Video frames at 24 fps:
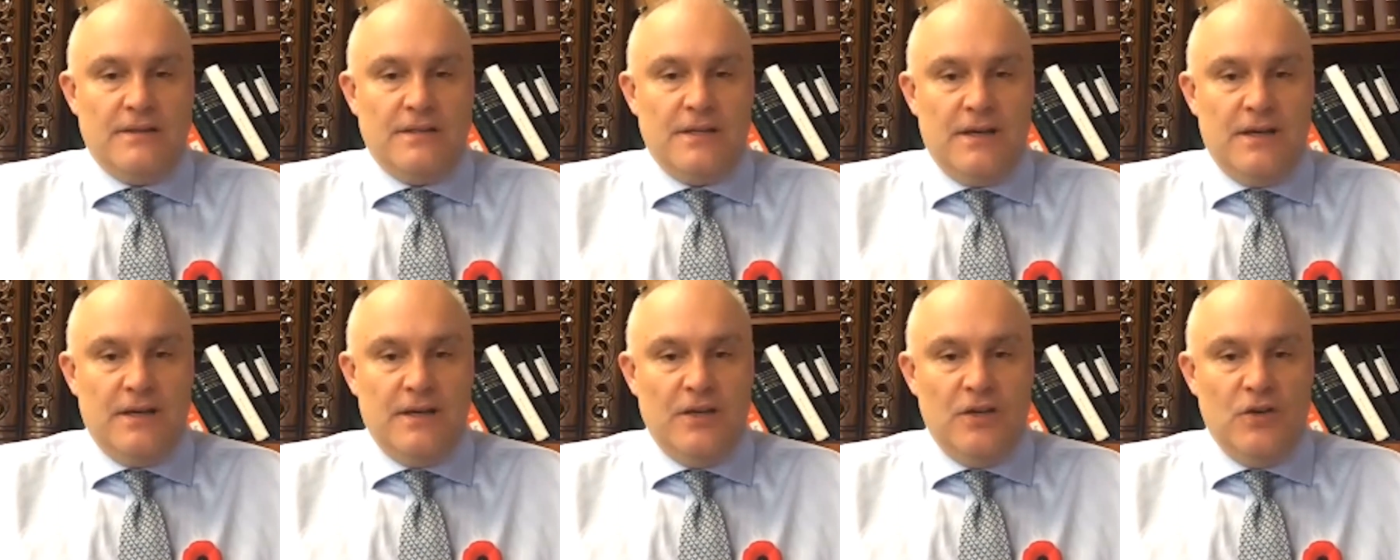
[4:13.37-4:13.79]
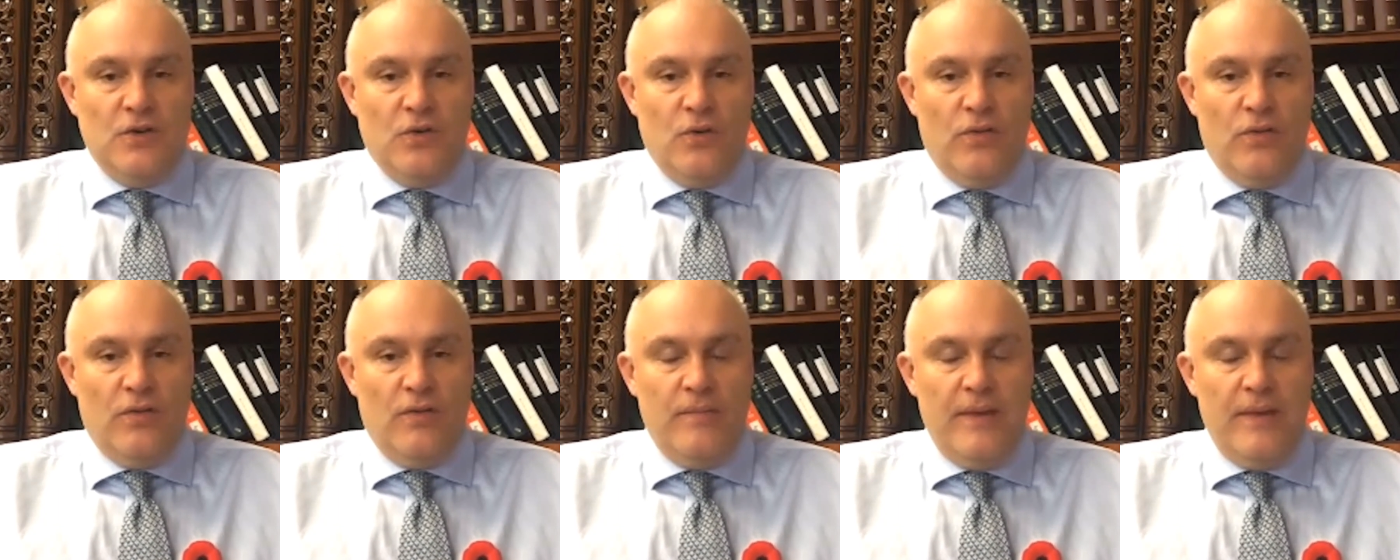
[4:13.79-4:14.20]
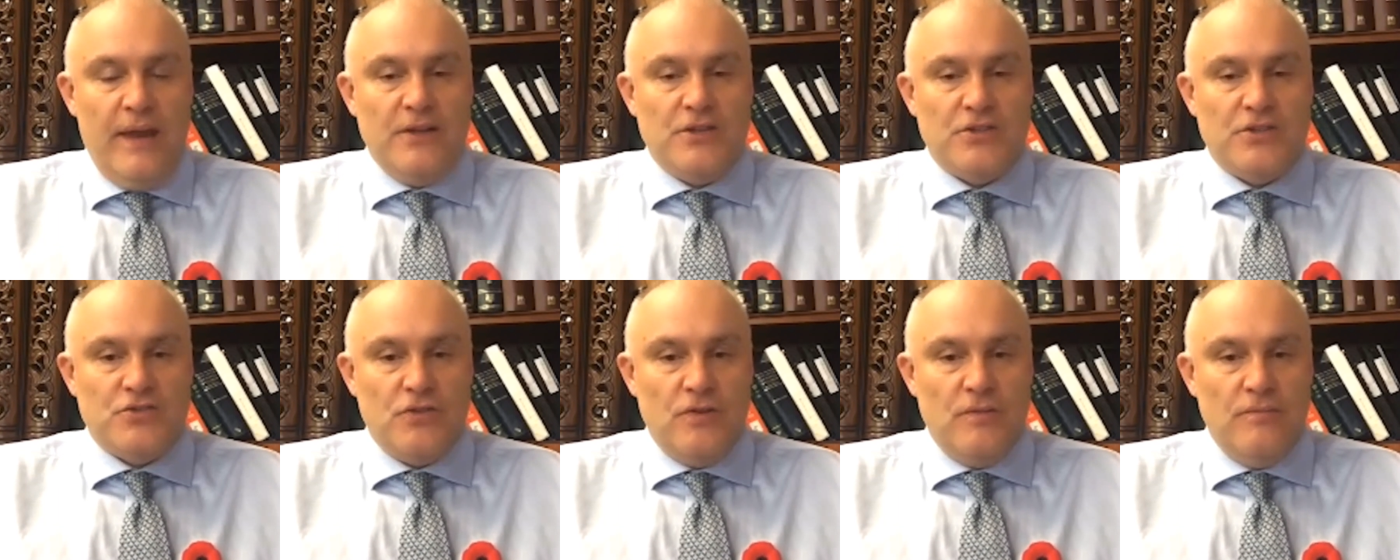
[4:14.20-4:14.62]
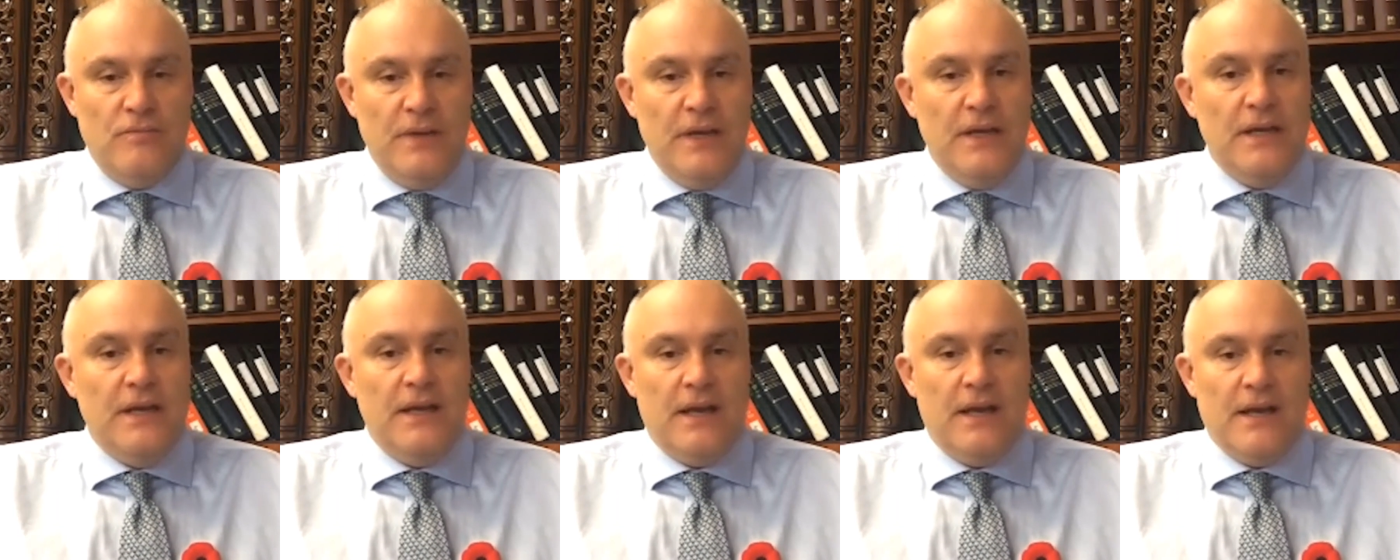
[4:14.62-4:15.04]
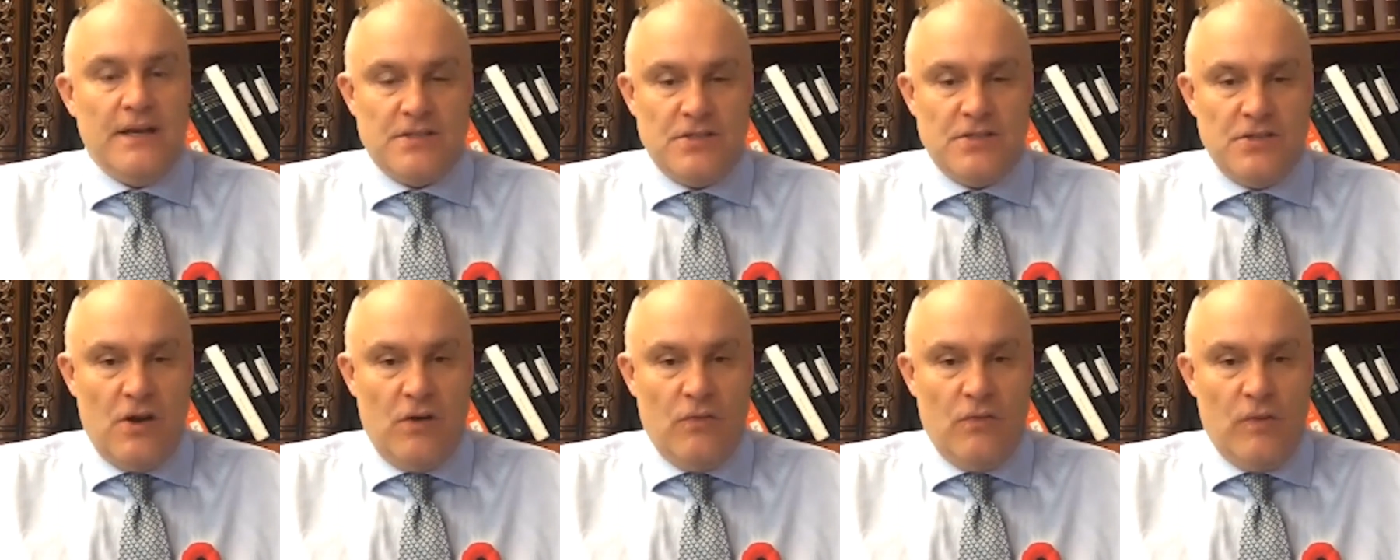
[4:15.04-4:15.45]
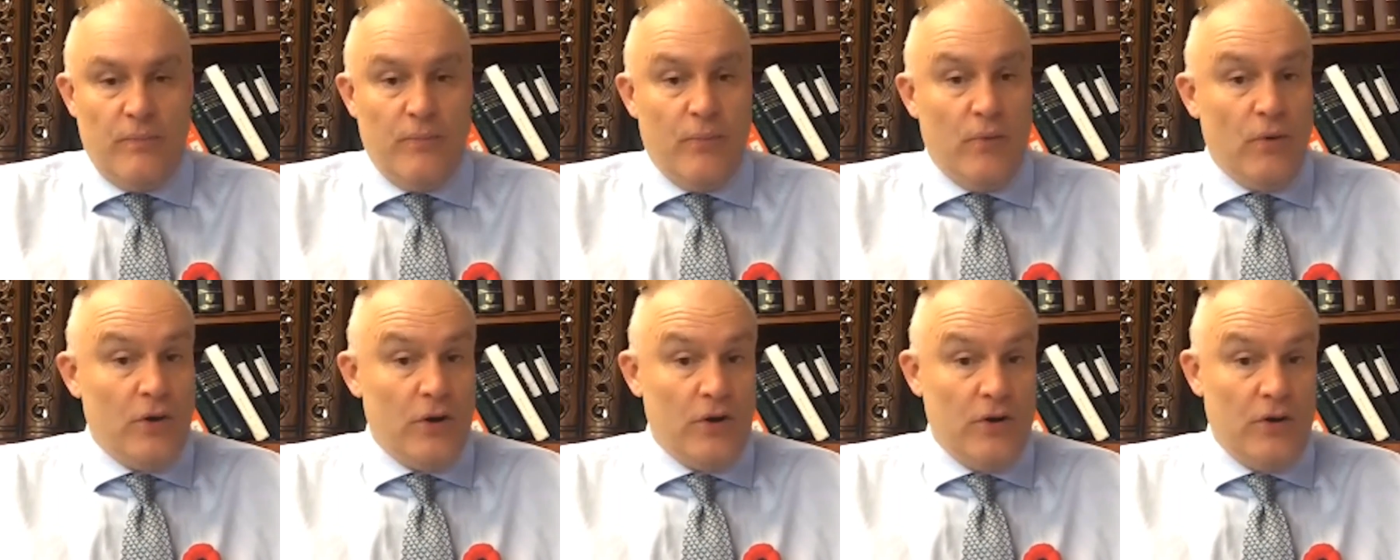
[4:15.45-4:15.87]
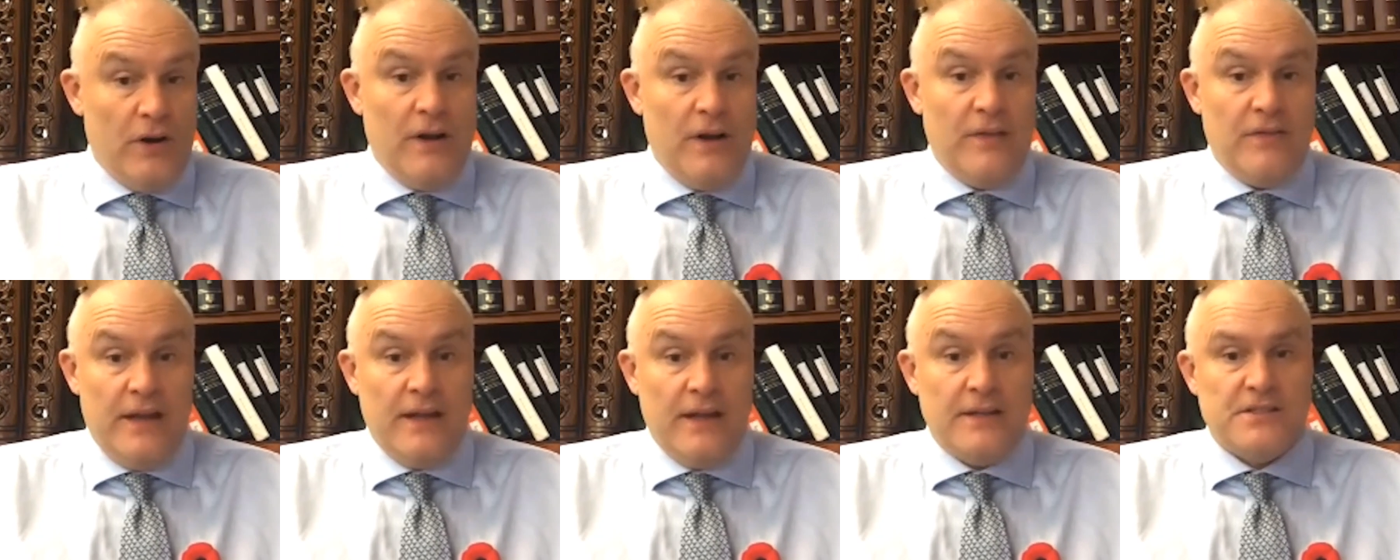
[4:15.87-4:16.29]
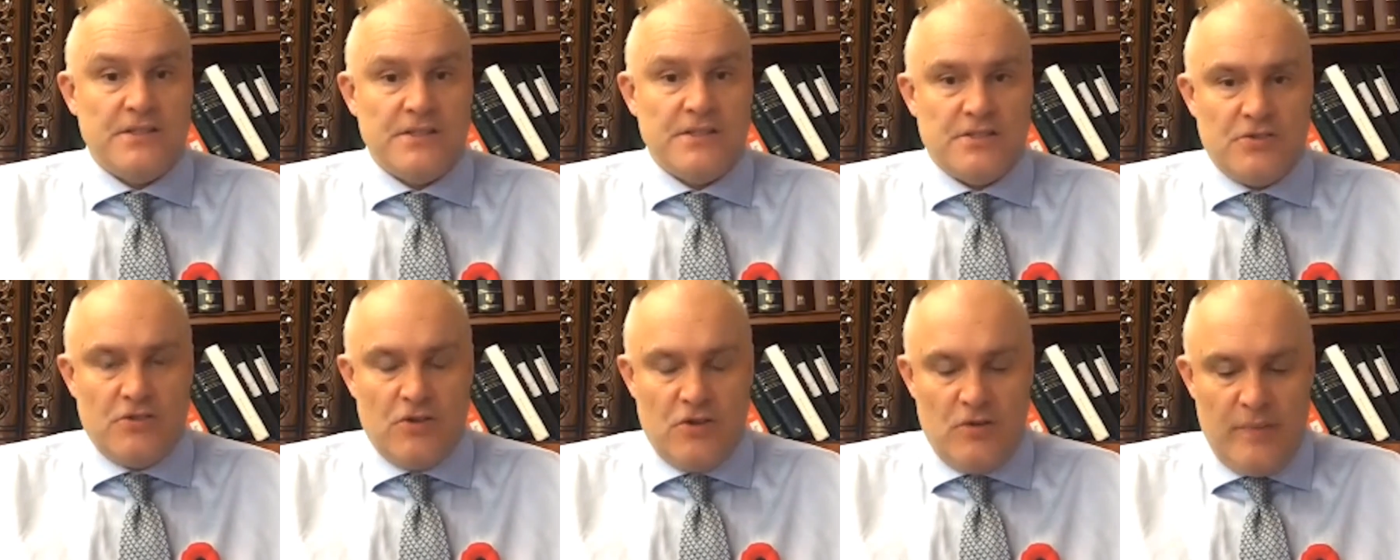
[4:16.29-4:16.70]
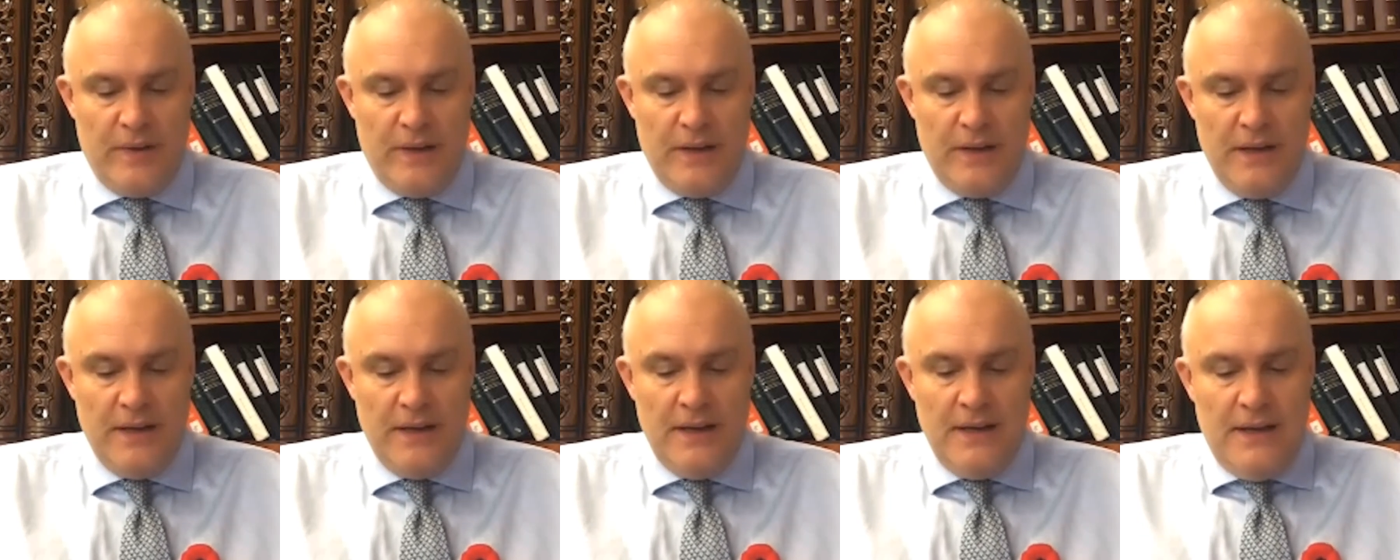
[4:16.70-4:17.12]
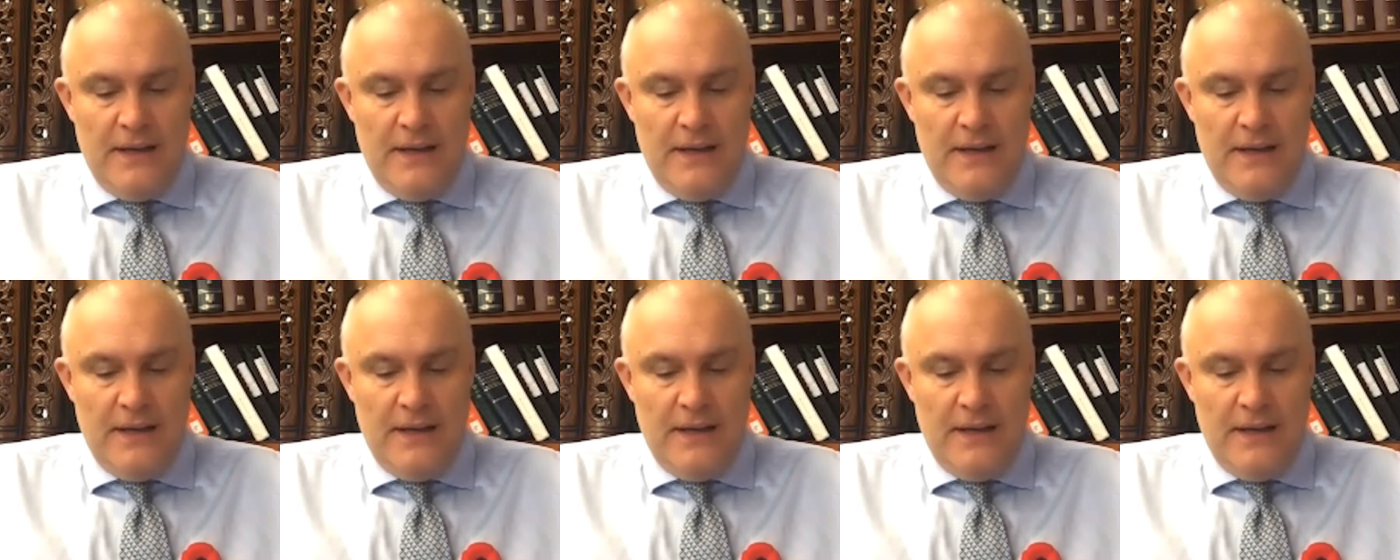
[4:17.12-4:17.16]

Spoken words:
the mainstream media has not reported on it. That's disturbing.